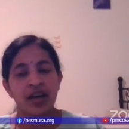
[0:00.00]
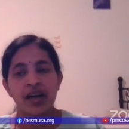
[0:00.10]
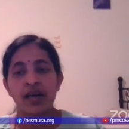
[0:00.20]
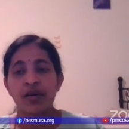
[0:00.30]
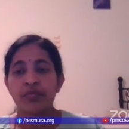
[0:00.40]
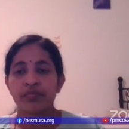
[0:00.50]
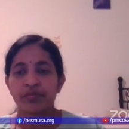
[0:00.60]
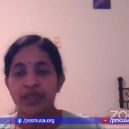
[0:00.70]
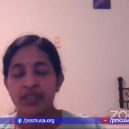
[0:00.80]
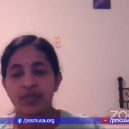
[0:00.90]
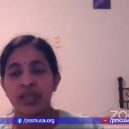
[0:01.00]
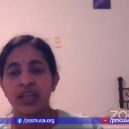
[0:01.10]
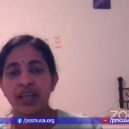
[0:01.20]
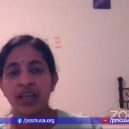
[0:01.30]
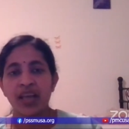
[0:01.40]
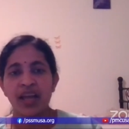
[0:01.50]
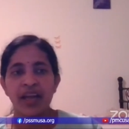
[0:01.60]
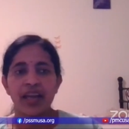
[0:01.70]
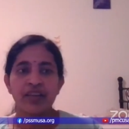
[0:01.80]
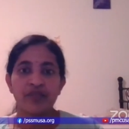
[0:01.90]
calm, peaceful,
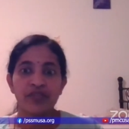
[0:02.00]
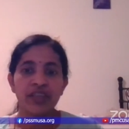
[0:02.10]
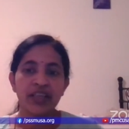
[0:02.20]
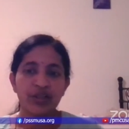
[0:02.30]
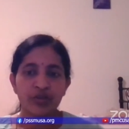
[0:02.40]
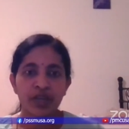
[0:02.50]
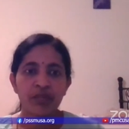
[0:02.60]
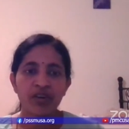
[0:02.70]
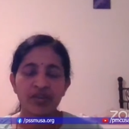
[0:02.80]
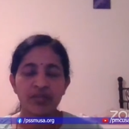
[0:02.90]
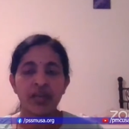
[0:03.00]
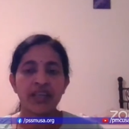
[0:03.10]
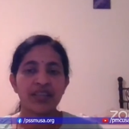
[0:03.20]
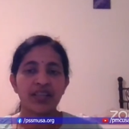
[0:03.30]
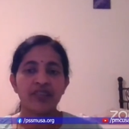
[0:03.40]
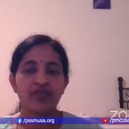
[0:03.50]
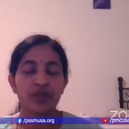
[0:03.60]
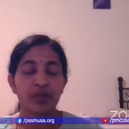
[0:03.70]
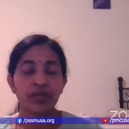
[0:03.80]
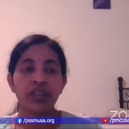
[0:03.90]
and feel good about myself.
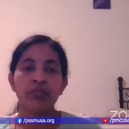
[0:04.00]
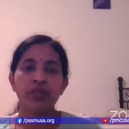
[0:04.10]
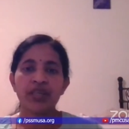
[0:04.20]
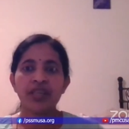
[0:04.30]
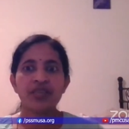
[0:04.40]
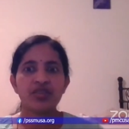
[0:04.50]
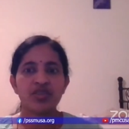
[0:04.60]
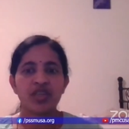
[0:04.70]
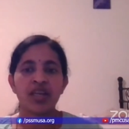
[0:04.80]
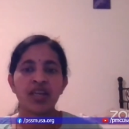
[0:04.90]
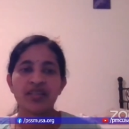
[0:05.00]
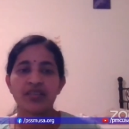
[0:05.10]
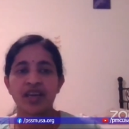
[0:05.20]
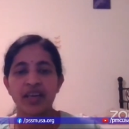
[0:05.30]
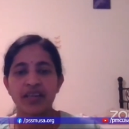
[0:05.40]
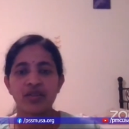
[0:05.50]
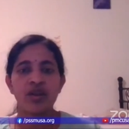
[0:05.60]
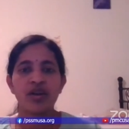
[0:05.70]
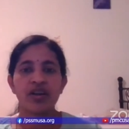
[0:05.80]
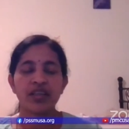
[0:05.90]
But the biggest change I
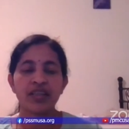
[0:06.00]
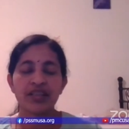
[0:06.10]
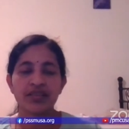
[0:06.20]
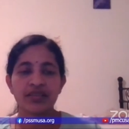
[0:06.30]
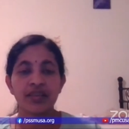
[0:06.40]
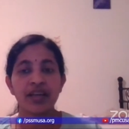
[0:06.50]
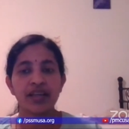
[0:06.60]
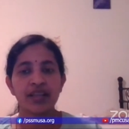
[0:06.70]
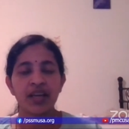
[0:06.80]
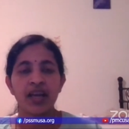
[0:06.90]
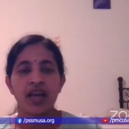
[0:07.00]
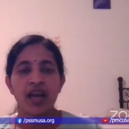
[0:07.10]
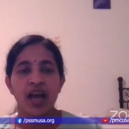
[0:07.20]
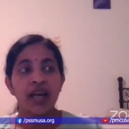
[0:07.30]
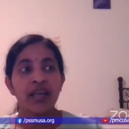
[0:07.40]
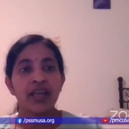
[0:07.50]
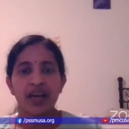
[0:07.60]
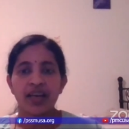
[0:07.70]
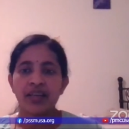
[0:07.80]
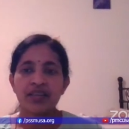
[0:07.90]
saw is that I
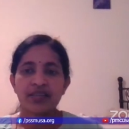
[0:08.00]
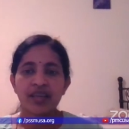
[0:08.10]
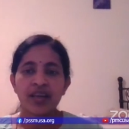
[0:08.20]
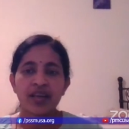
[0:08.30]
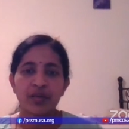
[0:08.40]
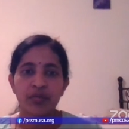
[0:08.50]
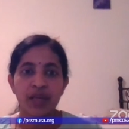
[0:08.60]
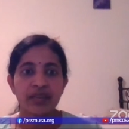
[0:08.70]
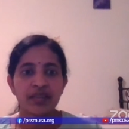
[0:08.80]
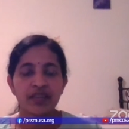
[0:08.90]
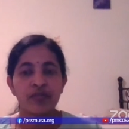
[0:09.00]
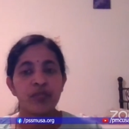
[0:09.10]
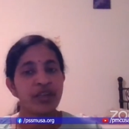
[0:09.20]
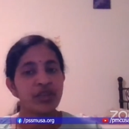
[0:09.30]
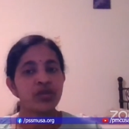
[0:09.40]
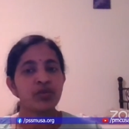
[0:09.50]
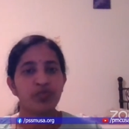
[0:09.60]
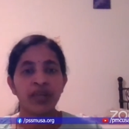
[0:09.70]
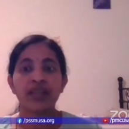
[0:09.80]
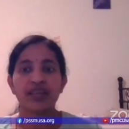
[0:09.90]
understand myself much
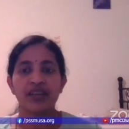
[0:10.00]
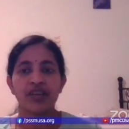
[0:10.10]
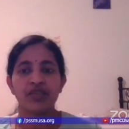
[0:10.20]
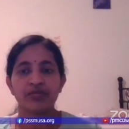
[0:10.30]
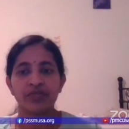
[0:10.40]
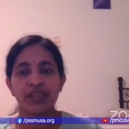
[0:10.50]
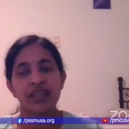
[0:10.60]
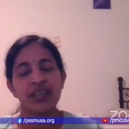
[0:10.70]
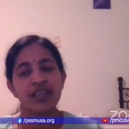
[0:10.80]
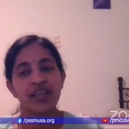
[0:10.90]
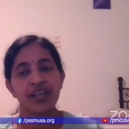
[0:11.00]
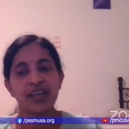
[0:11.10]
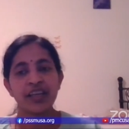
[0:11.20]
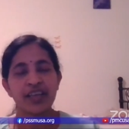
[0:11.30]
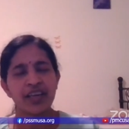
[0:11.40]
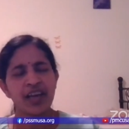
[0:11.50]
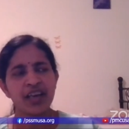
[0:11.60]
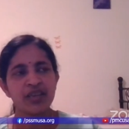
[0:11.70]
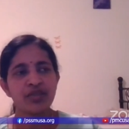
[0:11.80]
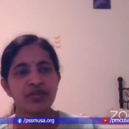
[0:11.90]
better now. Earlier,
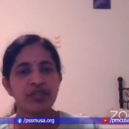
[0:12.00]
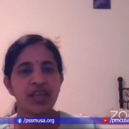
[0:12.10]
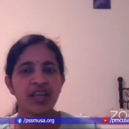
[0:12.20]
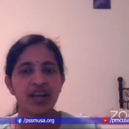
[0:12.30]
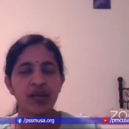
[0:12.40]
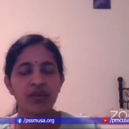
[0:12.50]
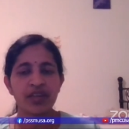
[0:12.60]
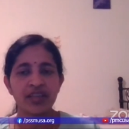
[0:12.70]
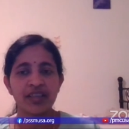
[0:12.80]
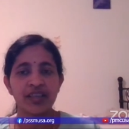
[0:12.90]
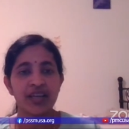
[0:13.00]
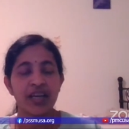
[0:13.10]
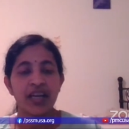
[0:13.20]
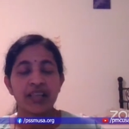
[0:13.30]
I used to take cover under